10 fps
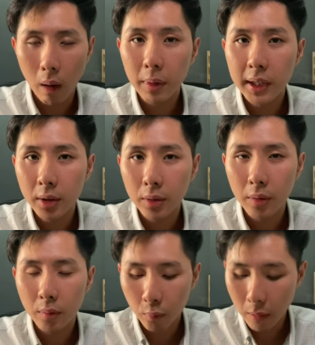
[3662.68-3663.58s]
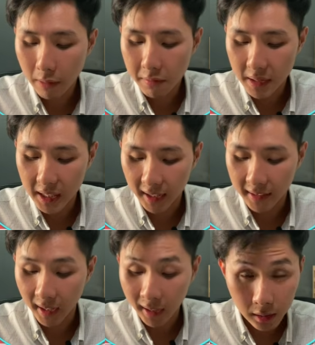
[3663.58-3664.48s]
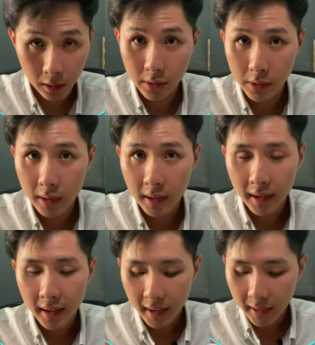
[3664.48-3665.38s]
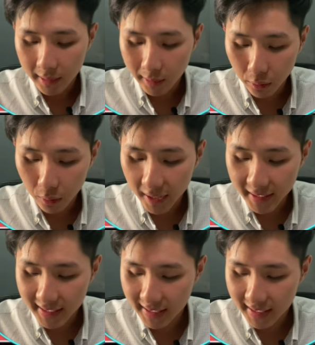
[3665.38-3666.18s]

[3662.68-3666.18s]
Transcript: we read in English. So you can